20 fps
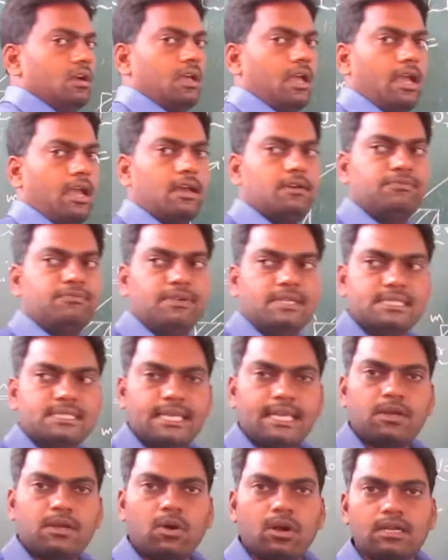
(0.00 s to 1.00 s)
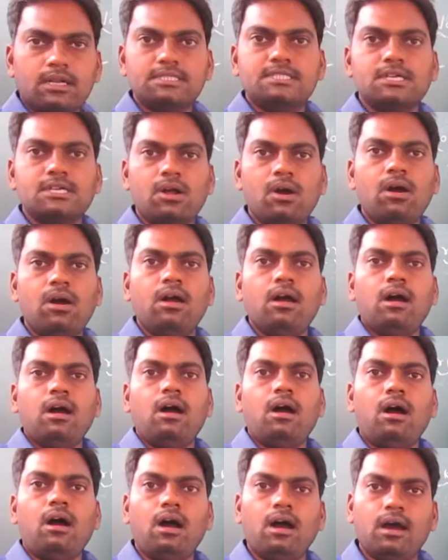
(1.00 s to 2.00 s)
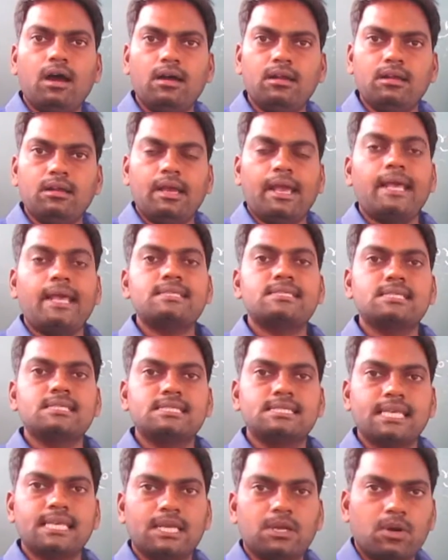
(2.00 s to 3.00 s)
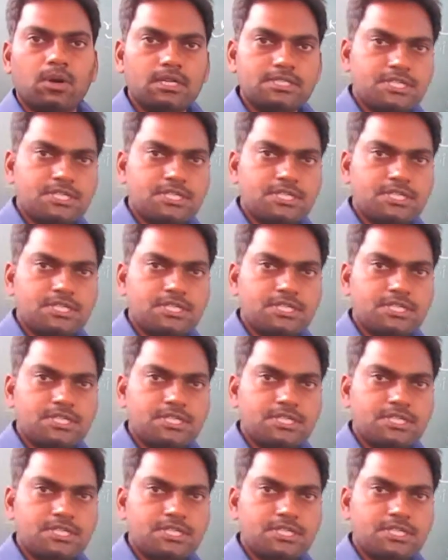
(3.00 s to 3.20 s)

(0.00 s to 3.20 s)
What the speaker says: F is equal to 0 or S is equal to